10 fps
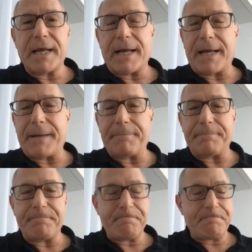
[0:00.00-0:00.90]

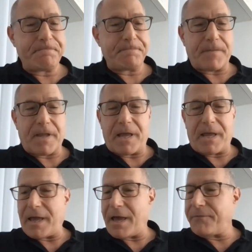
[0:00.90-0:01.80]
um,
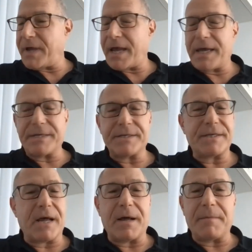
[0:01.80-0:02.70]
AFYA
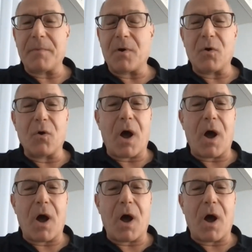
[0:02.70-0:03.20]
has um,